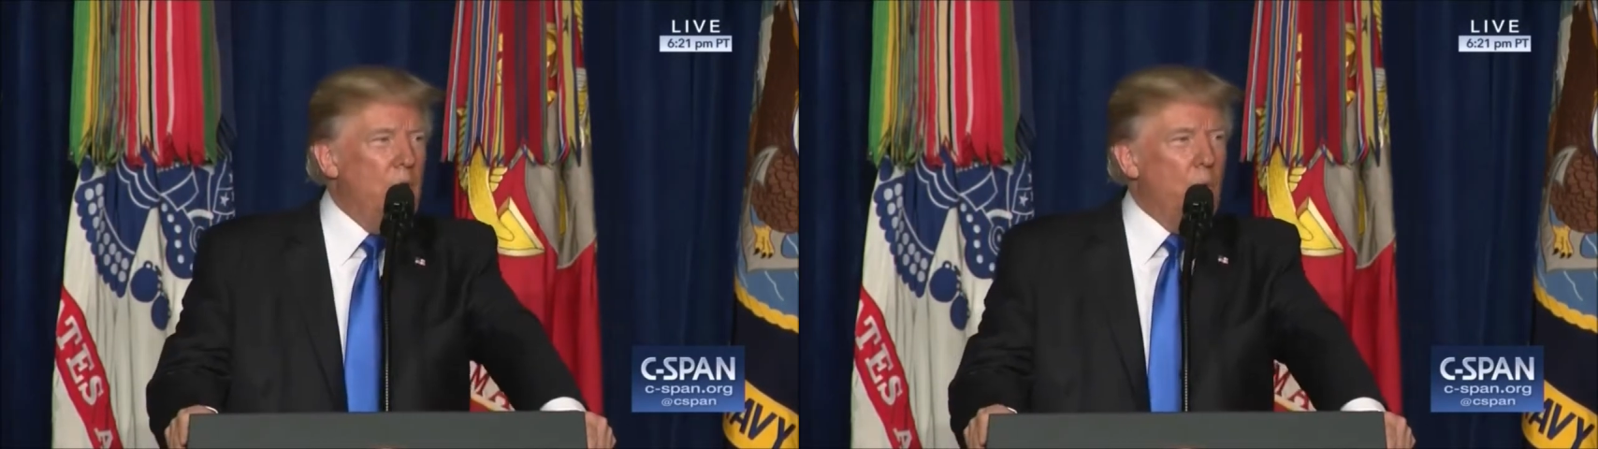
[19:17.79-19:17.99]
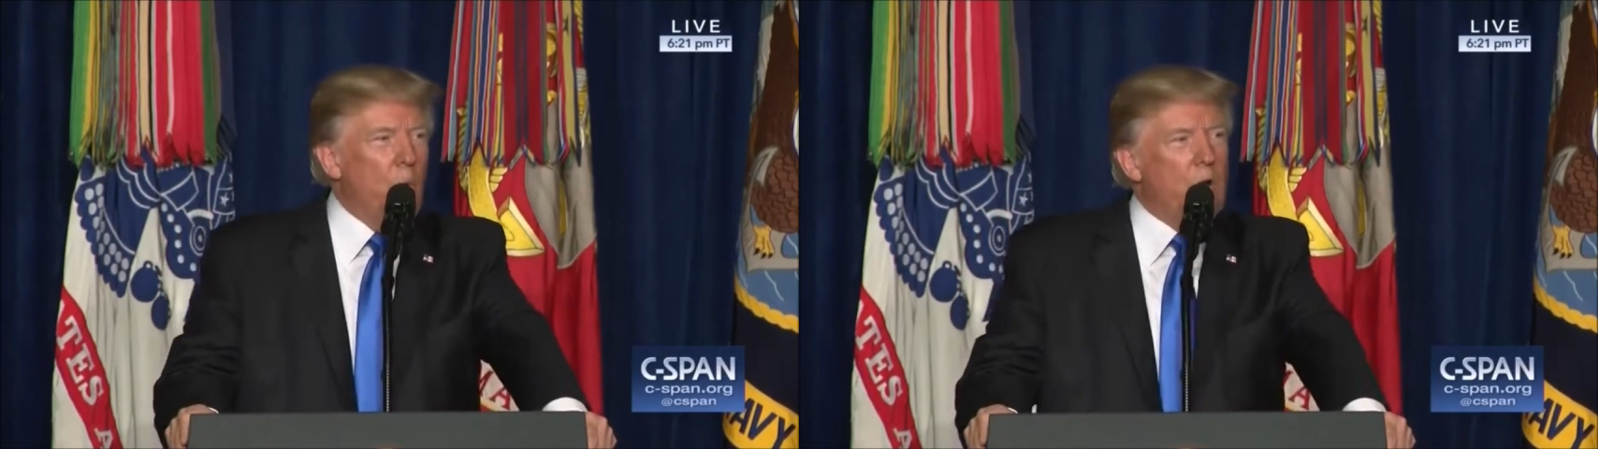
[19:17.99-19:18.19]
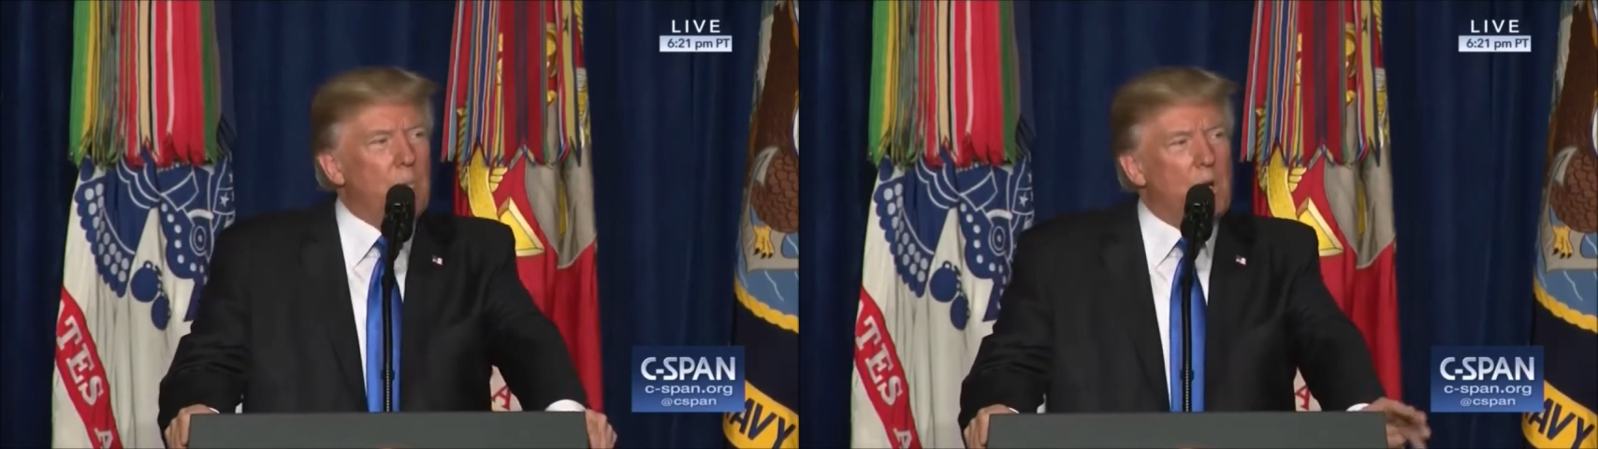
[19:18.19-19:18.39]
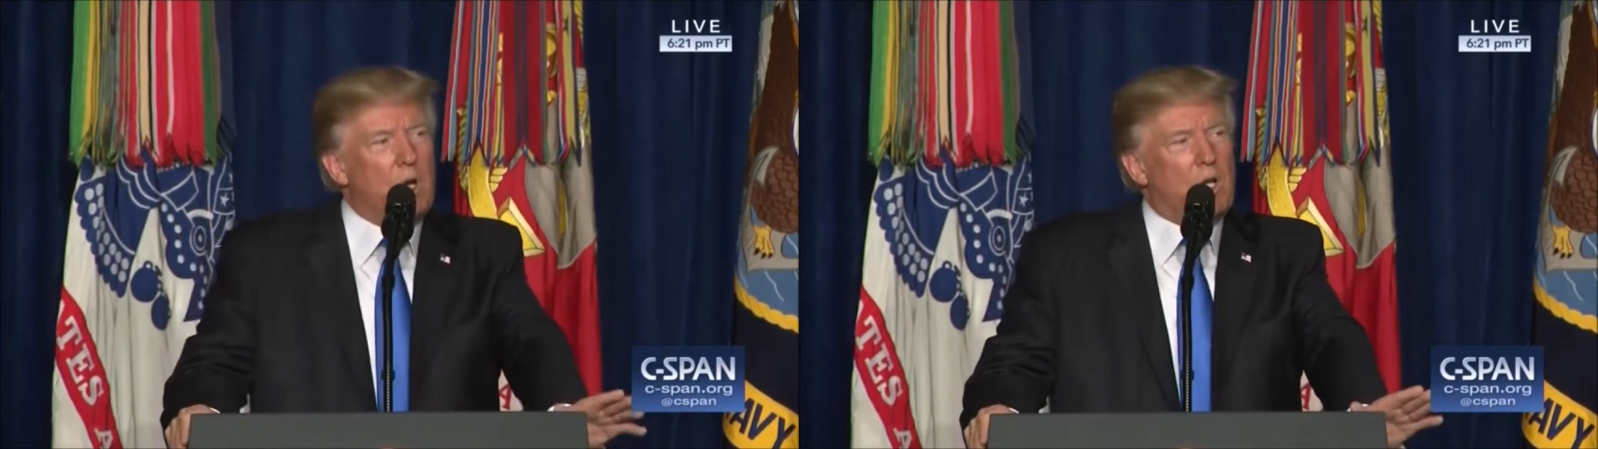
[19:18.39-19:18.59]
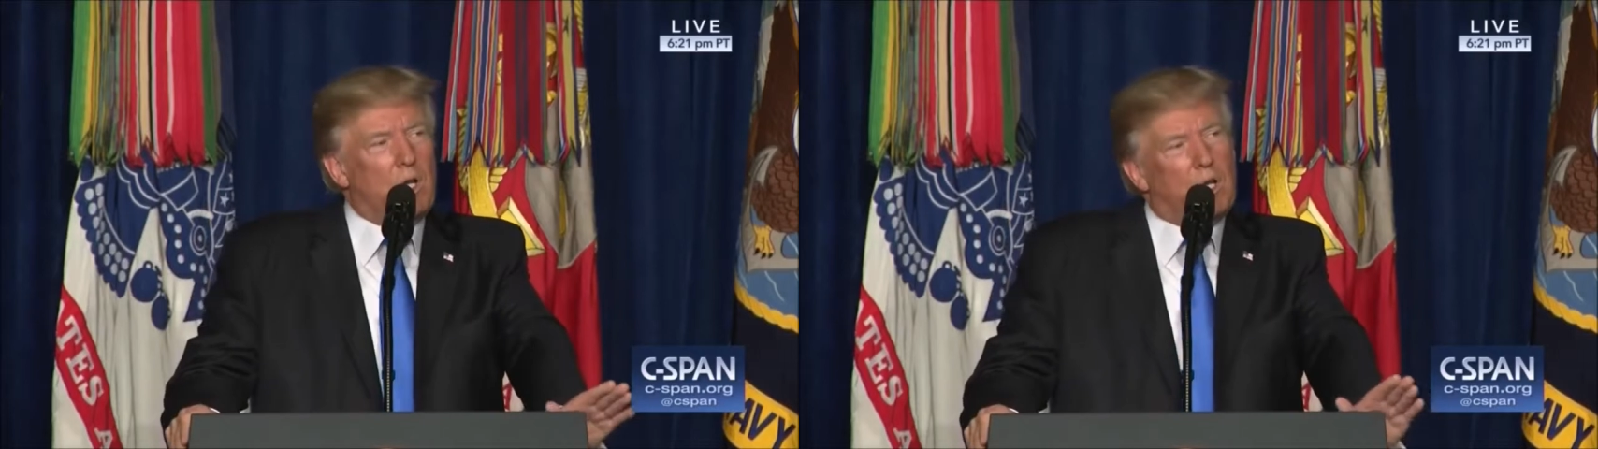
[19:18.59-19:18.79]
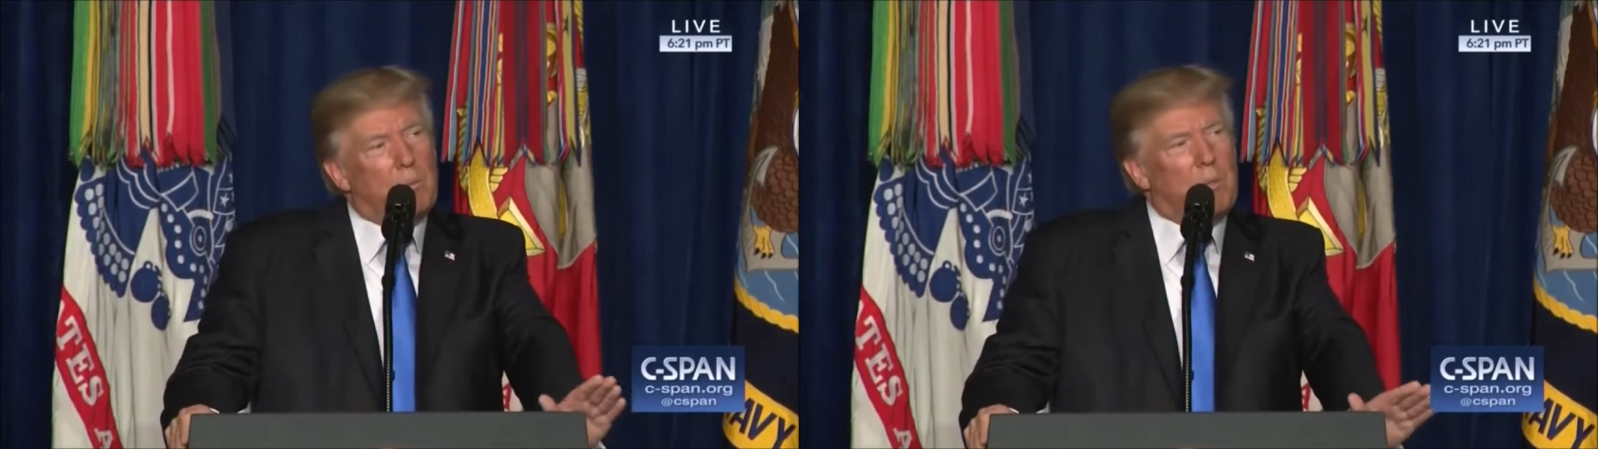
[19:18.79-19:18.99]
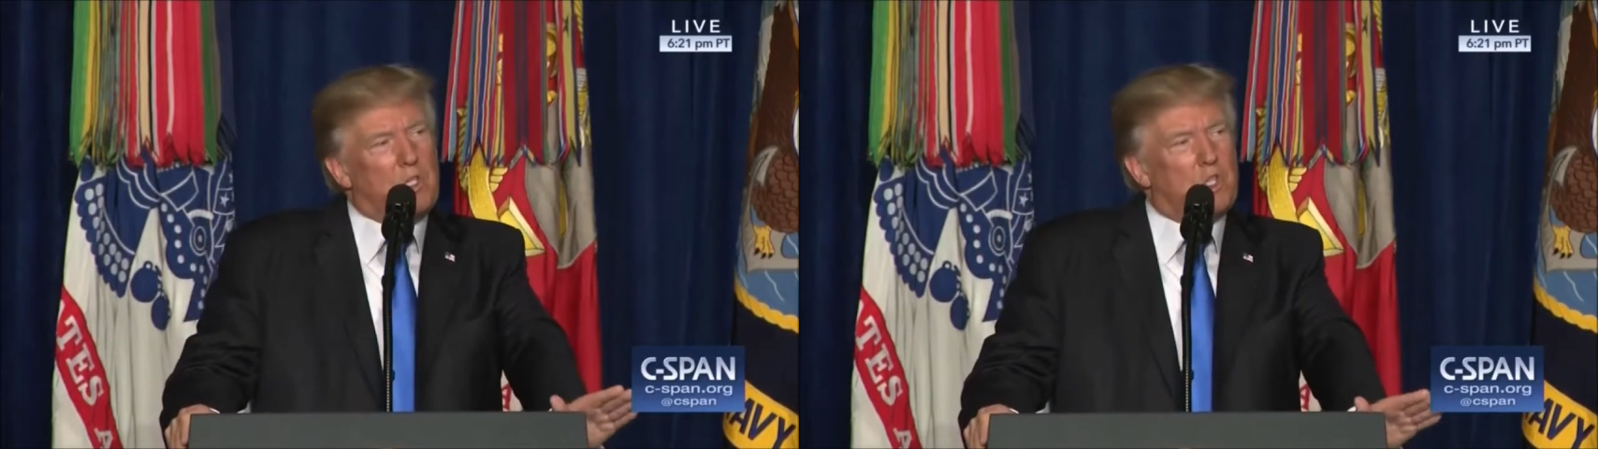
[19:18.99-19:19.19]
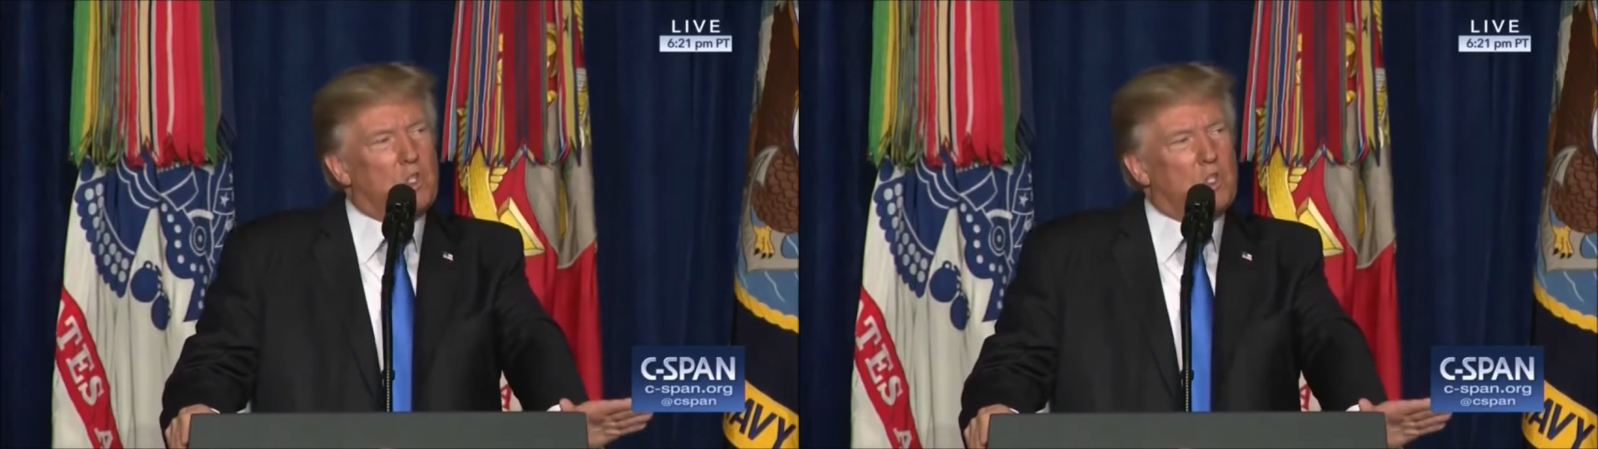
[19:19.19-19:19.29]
When America commits